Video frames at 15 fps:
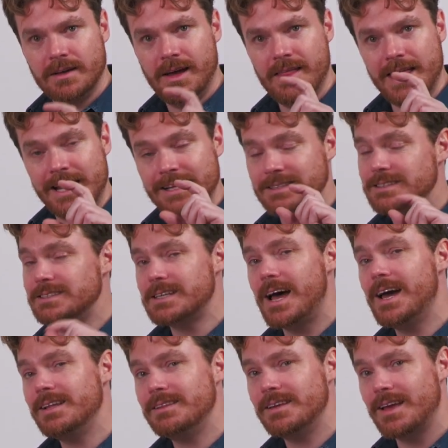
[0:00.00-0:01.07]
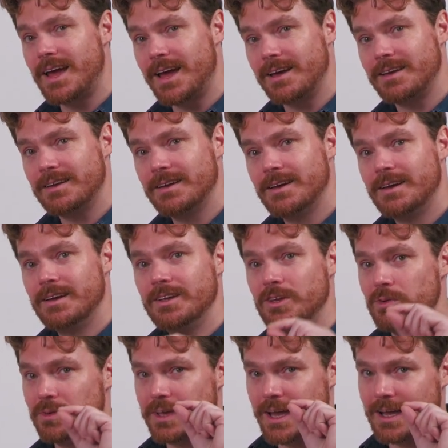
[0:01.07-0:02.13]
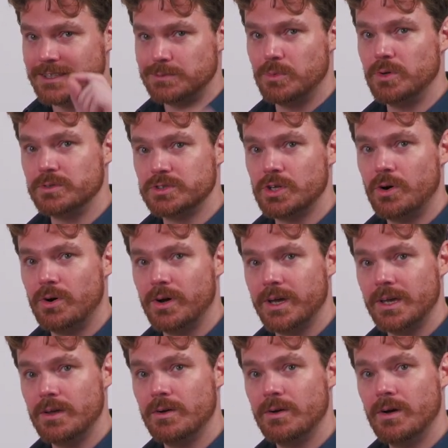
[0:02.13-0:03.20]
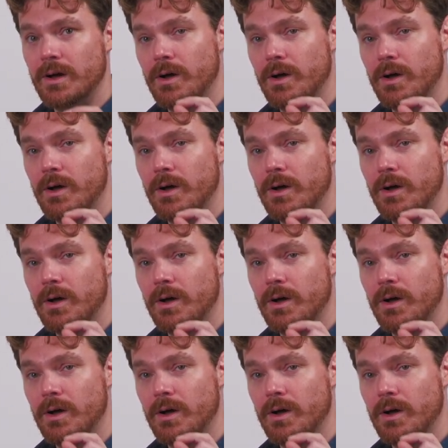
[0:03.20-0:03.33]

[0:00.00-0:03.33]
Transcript: and then inside the egg, you'll get a small toy,